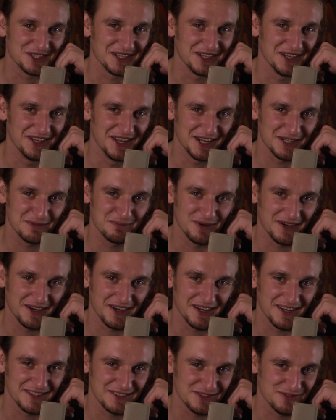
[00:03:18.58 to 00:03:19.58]
the next
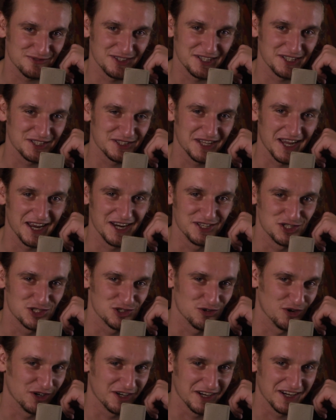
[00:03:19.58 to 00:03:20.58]
podcast. Reese getting
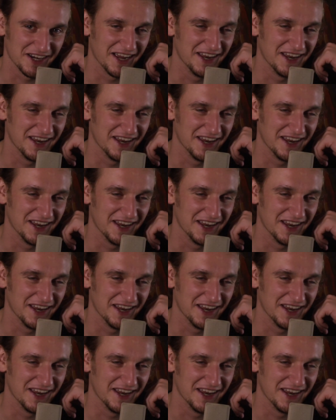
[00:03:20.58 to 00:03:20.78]
drunk again.